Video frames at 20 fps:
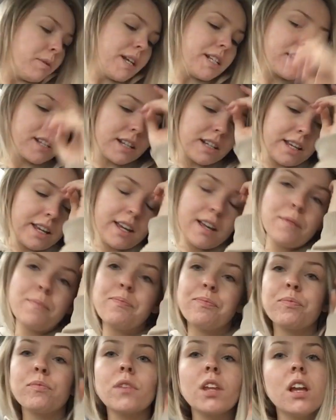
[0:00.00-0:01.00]
Basically,
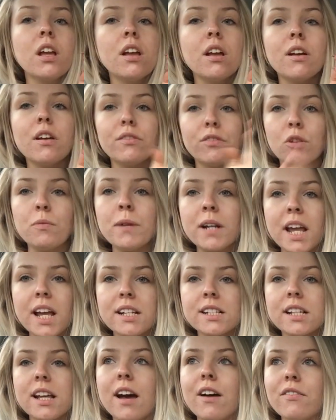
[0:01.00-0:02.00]
for my
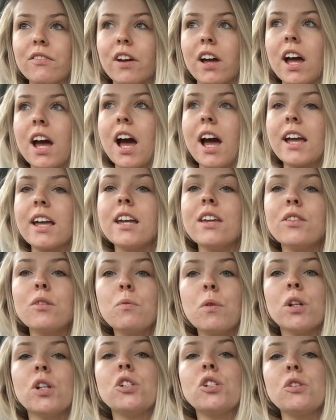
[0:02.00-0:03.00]
next cover, I either
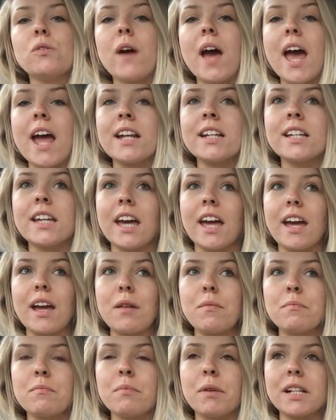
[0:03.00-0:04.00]
want to do
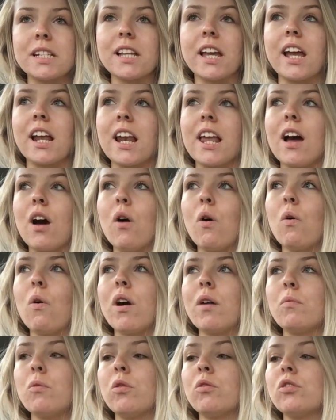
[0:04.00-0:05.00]
Endgame by Taylor or
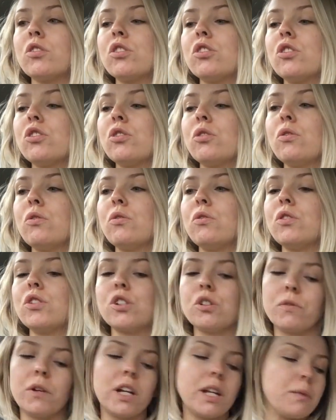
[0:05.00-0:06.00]
I want to do
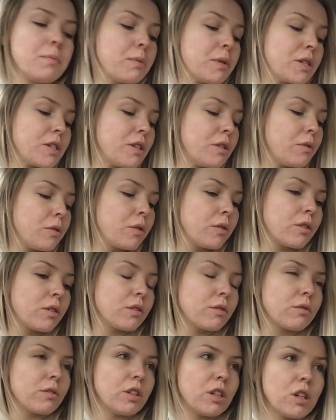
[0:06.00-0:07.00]
Dua Lipa's
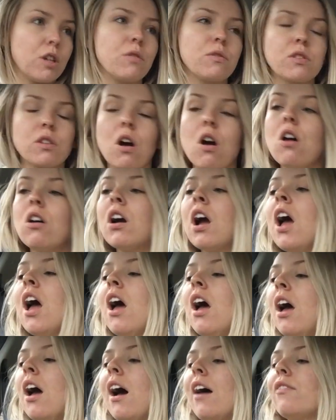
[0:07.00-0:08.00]
new song.
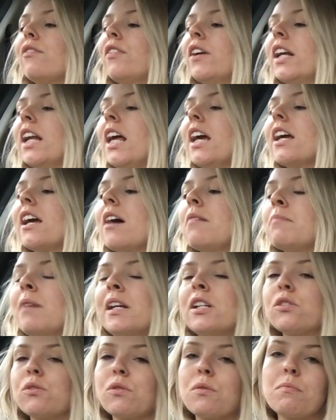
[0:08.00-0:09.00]
I feel like I
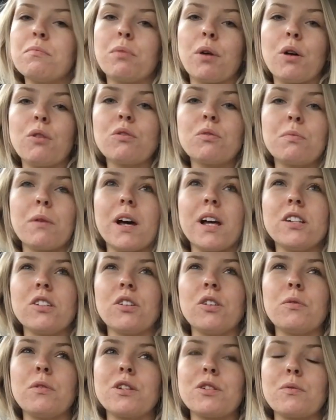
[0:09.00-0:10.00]
might do them both, but I
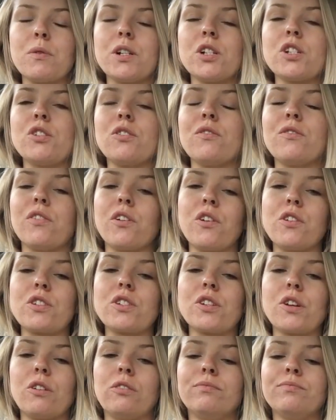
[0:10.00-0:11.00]
don't know which one to do
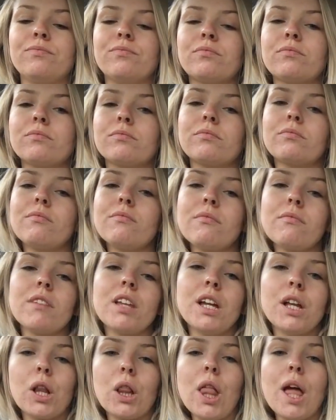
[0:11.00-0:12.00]
first, so
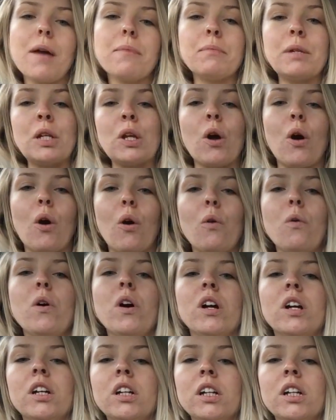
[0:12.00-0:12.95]
let me know.